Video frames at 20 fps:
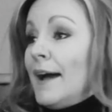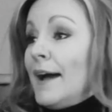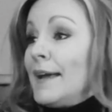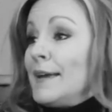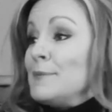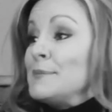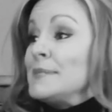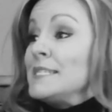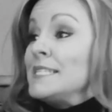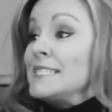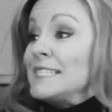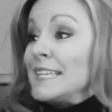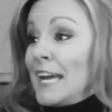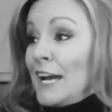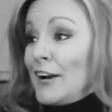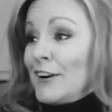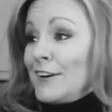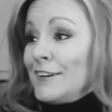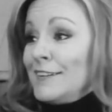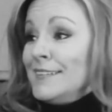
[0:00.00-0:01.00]
I am
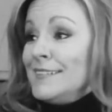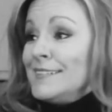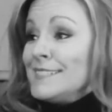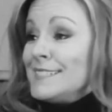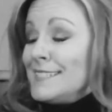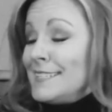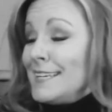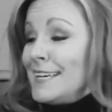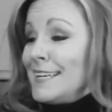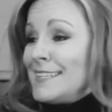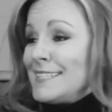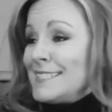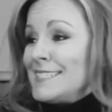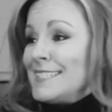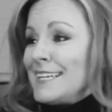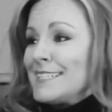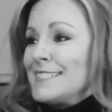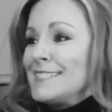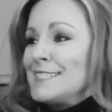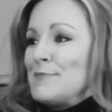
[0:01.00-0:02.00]
scared to take this
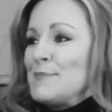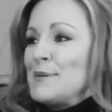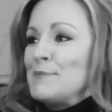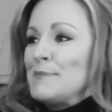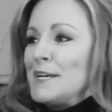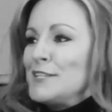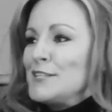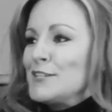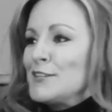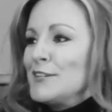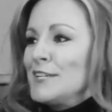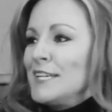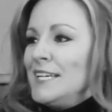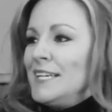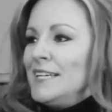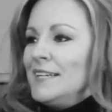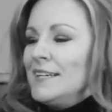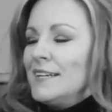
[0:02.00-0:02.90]
next step in my journey.